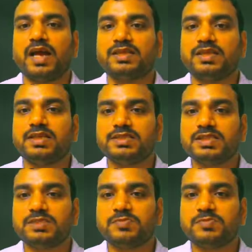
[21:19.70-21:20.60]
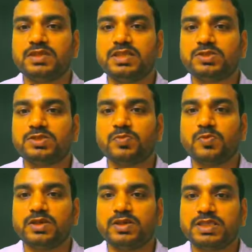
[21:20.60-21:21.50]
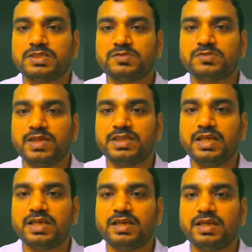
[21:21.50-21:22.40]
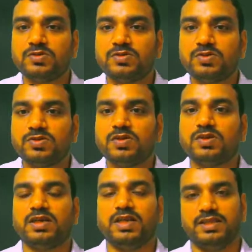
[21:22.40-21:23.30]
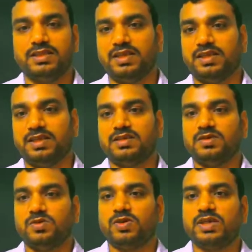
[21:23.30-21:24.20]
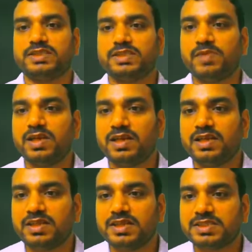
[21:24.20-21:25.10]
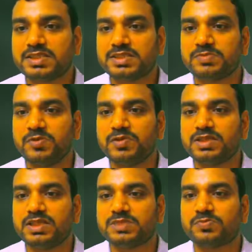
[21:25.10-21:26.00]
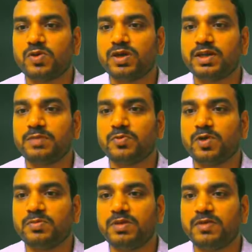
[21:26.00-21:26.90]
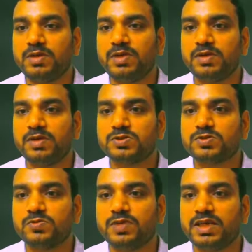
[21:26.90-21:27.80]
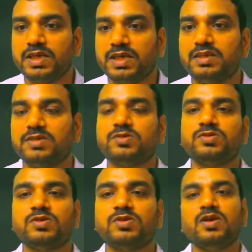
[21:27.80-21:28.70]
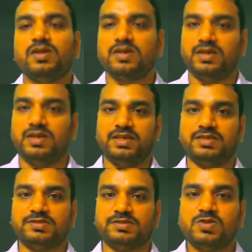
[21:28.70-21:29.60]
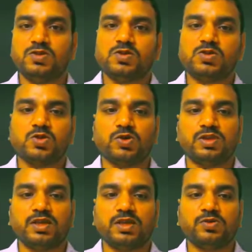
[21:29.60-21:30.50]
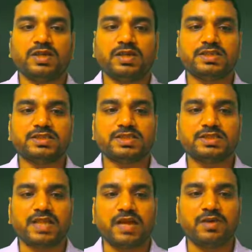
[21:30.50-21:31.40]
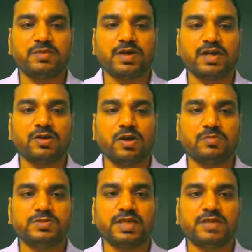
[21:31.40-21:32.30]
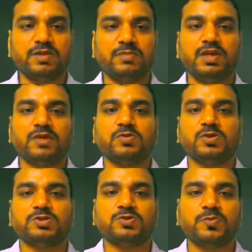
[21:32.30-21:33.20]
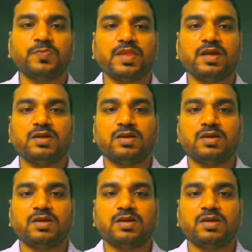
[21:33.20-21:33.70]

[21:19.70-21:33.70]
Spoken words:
and the distance between these 2 points is v3 into t3. Okay, similarly the distance between this point and point B will be equals to vn into tn. So the total distance traveled by an object will be equals to